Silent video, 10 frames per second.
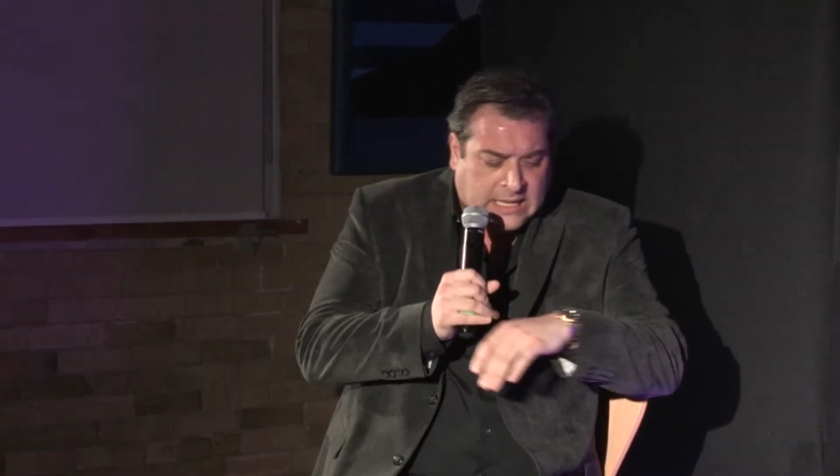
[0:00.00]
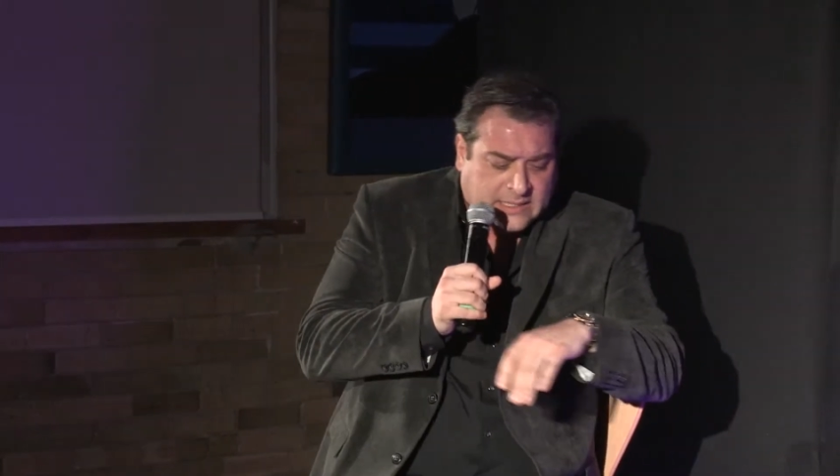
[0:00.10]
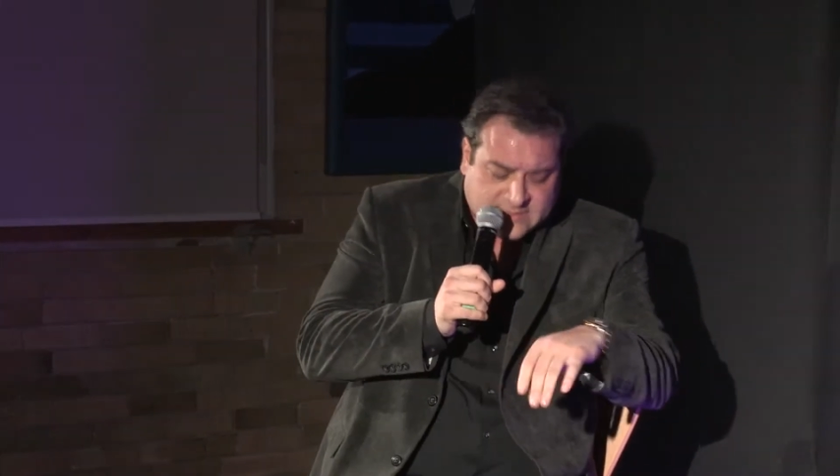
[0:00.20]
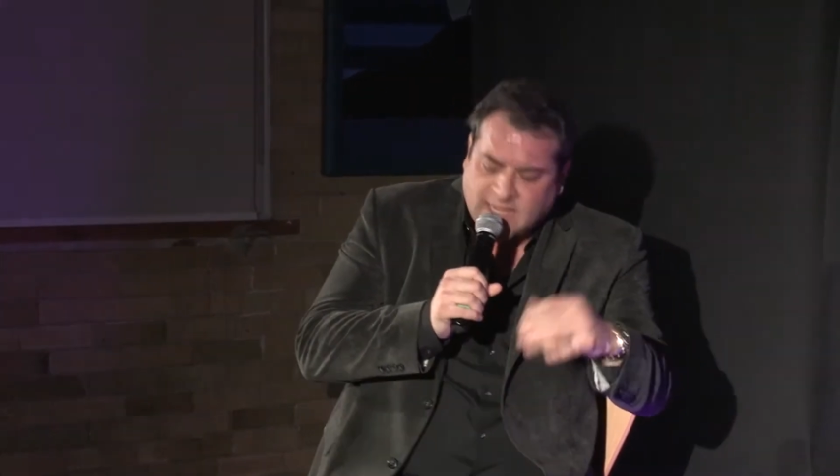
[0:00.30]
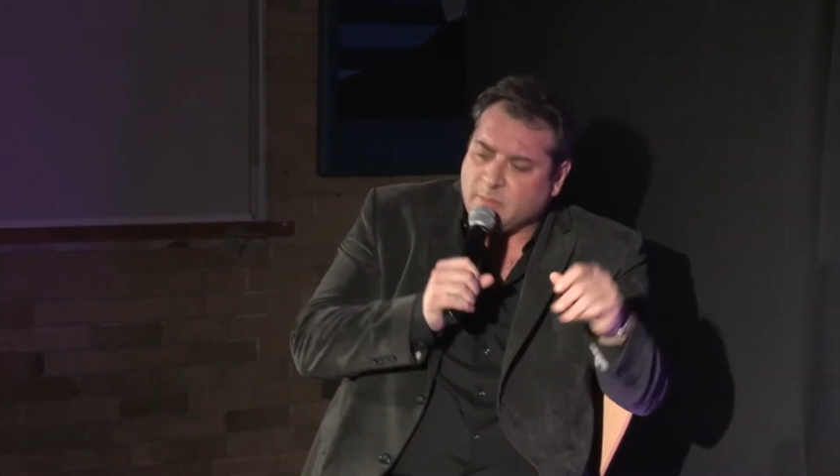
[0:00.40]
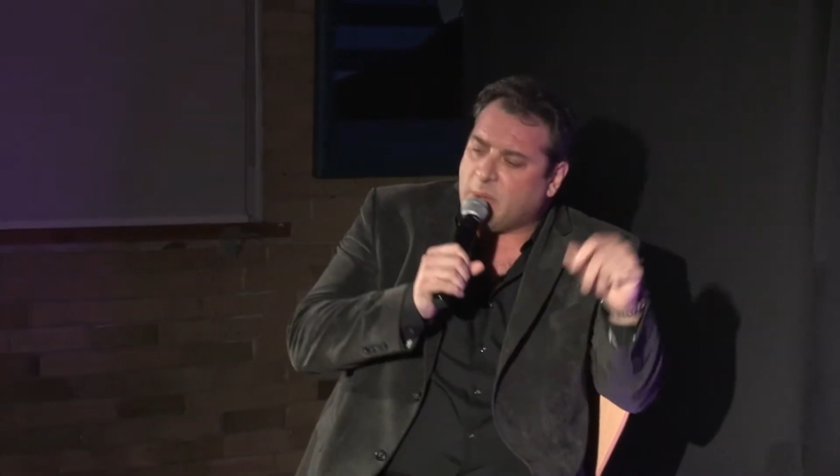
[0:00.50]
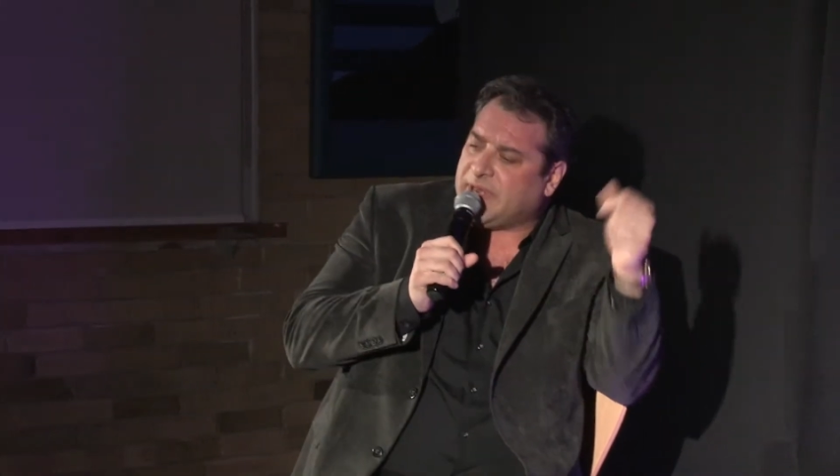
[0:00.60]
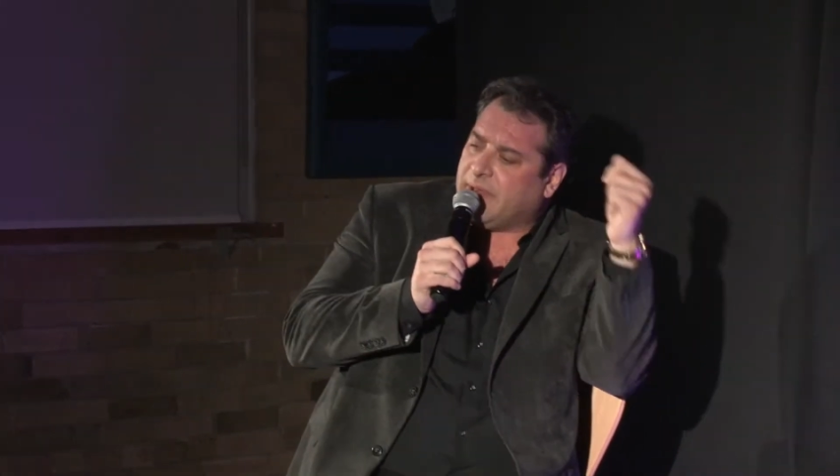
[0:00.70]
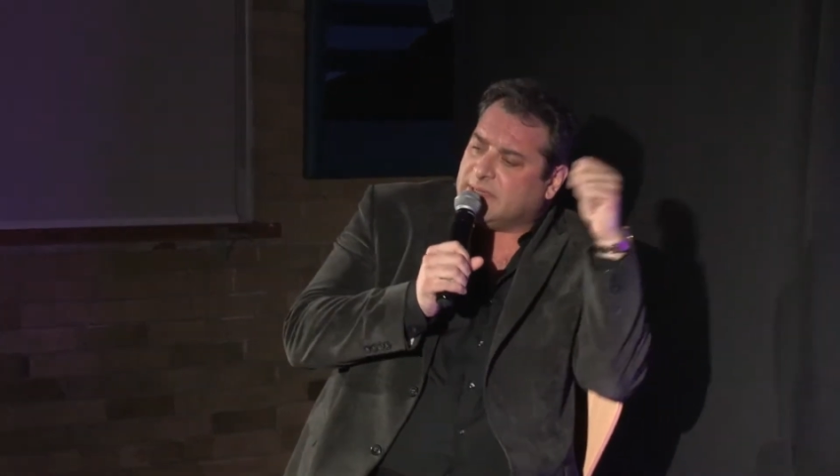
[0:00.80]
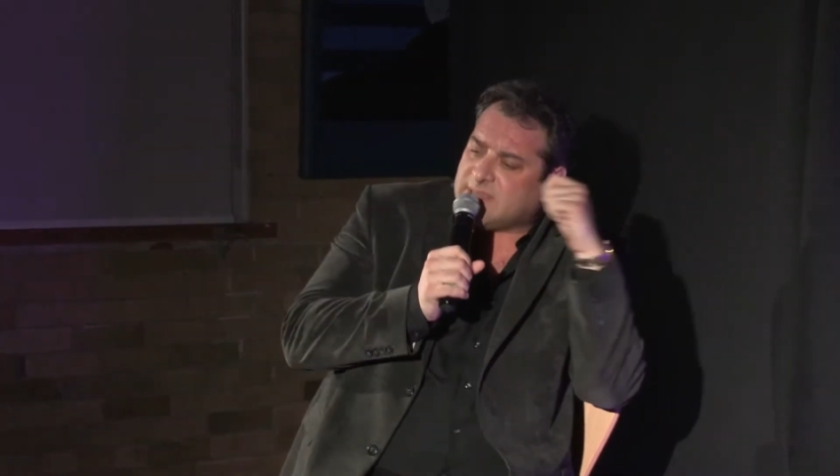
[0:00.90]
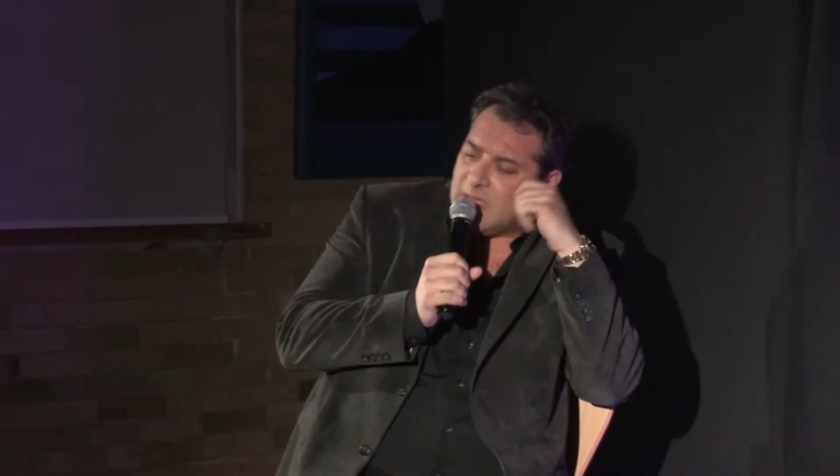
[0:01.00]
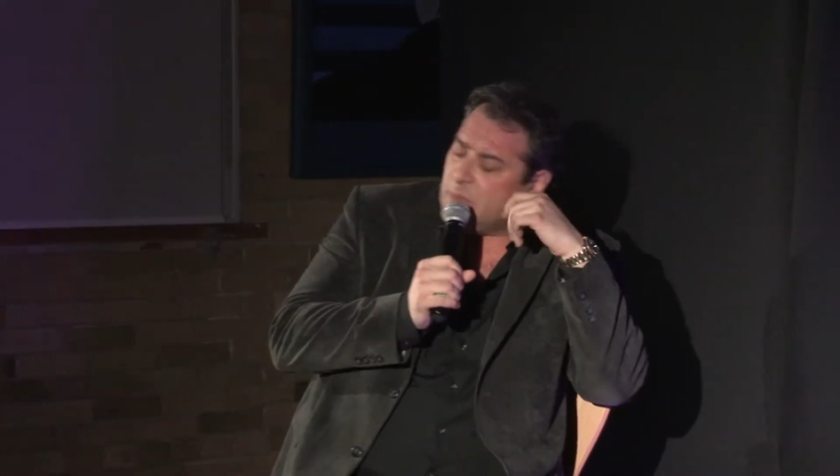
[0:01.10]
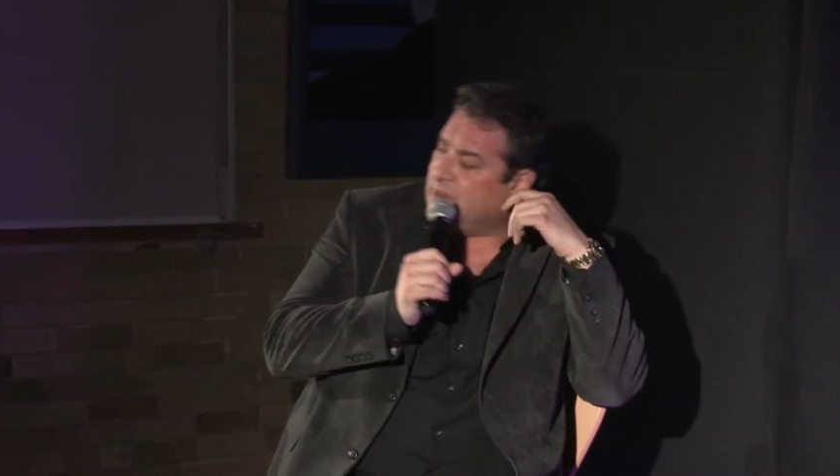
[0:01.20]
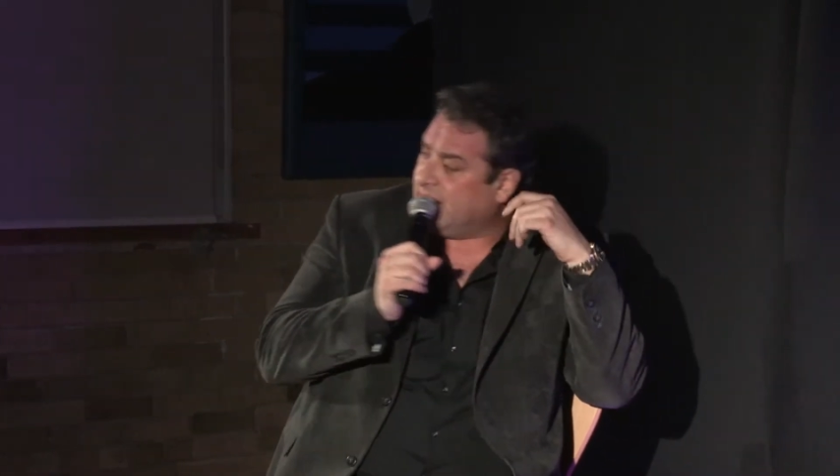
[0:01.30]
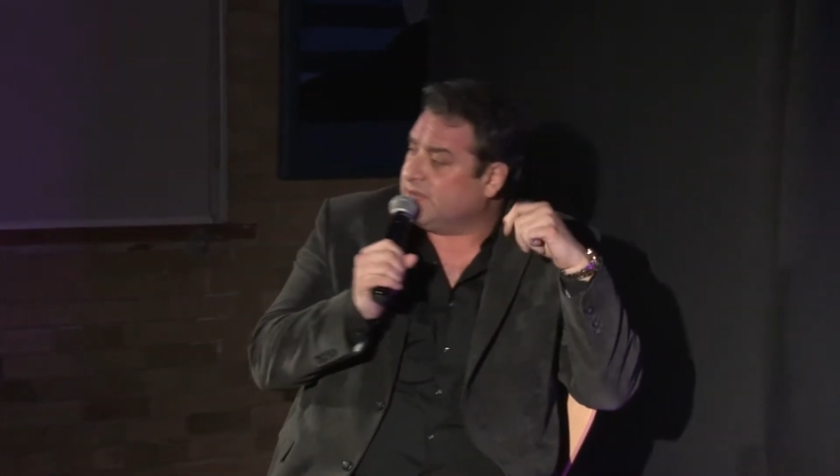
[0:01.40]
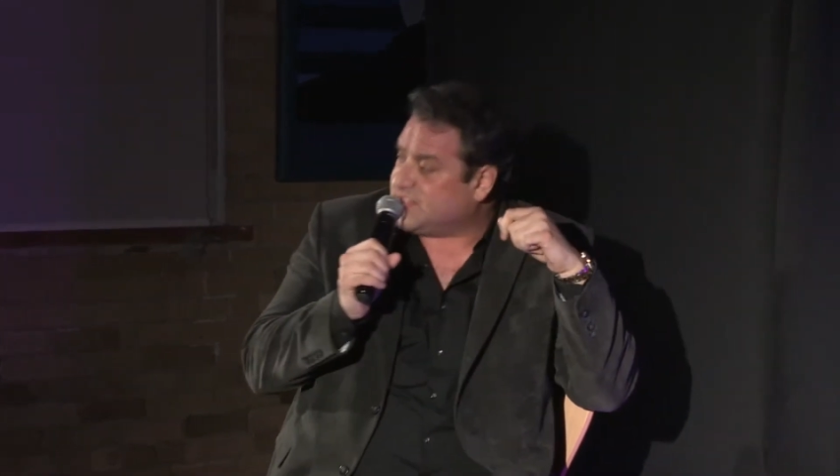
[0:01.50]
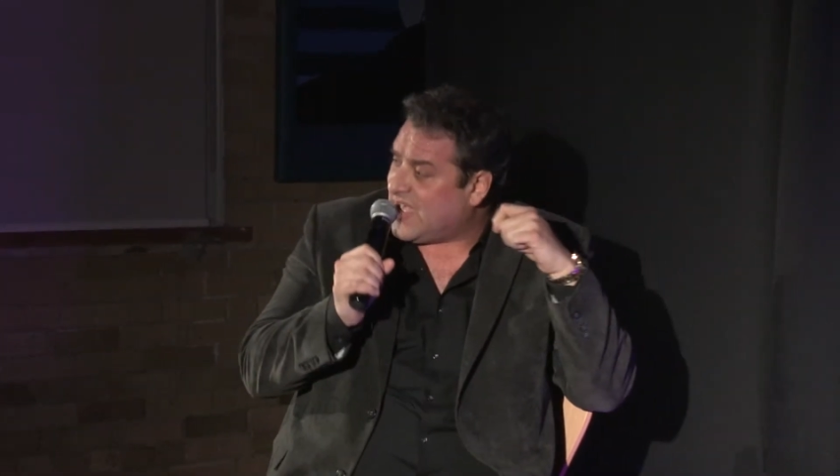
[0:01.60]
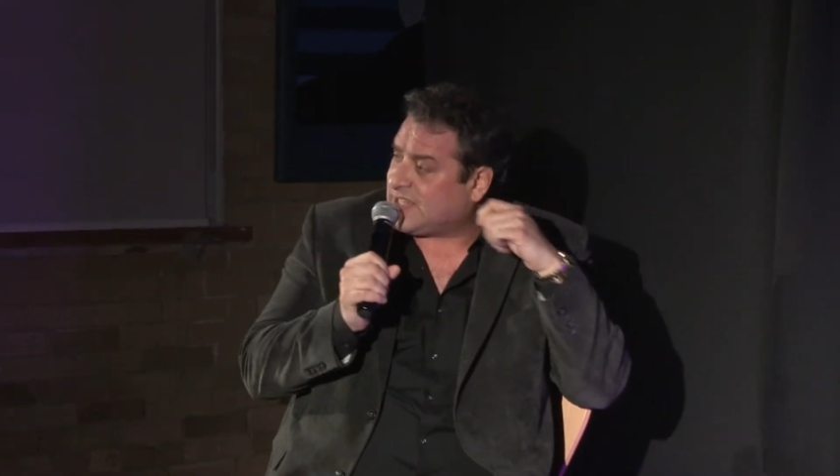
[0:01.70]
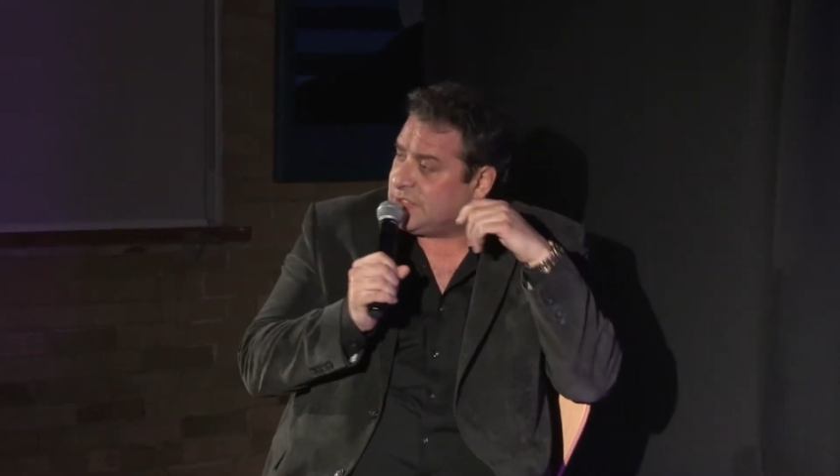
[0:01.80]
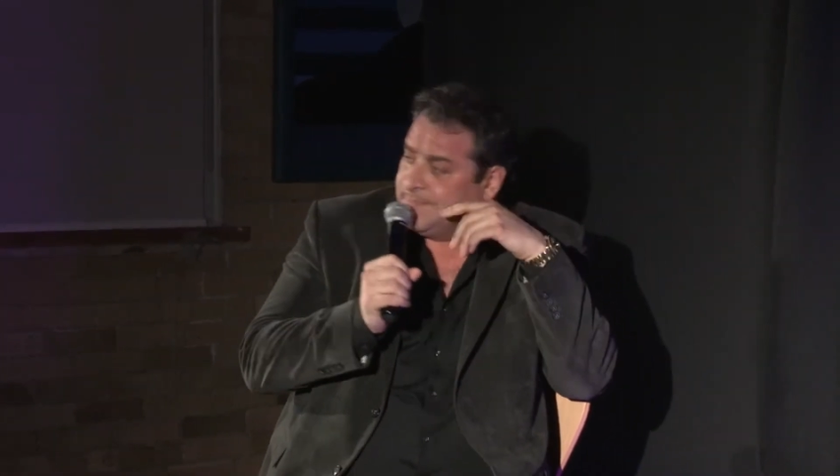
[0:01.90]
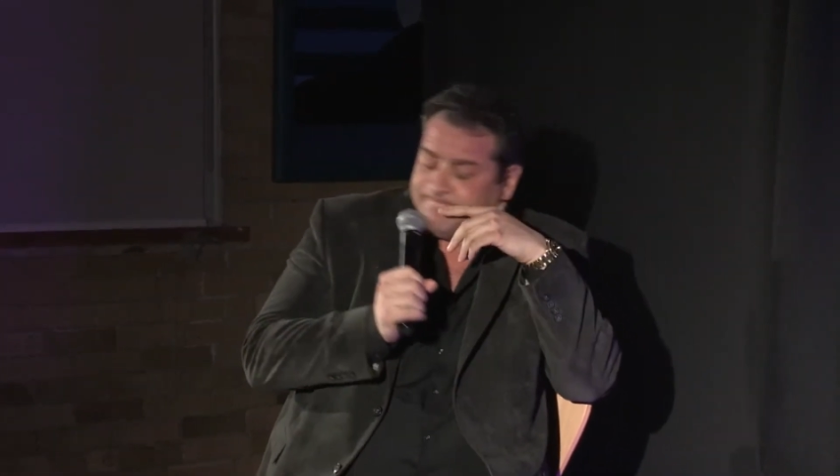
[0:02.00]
Let's take a moment here and talk about anal sex.